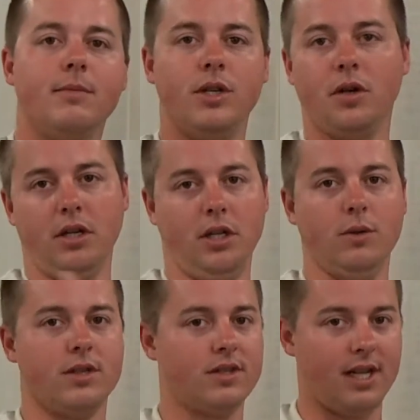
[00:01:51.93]
You can
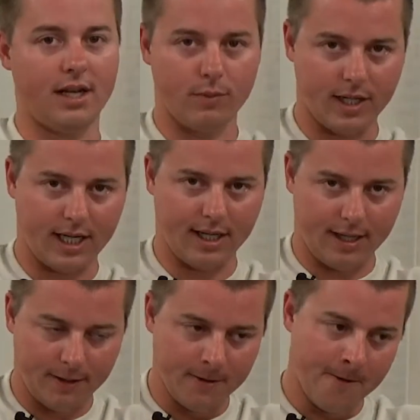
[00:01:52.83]
use a standard
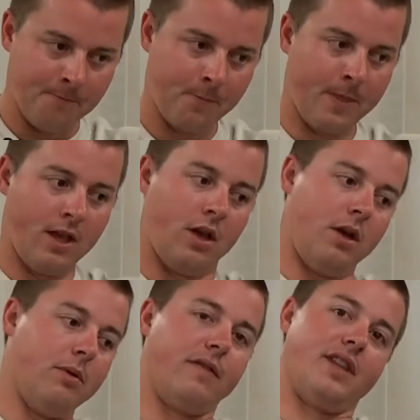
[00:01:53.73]
regulator,
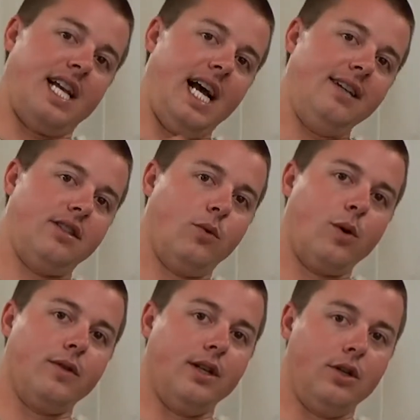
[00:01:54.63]
but for the guys in the
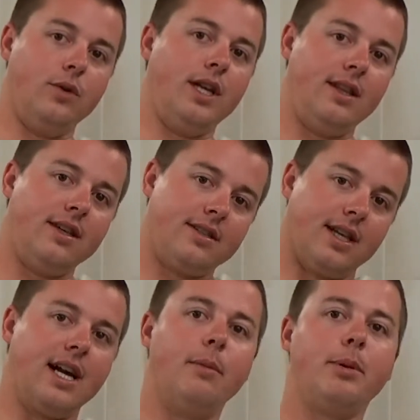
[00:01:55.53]
world that do need this and the
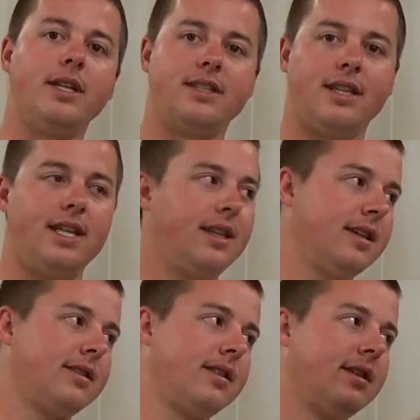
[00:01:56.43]
companies that need this,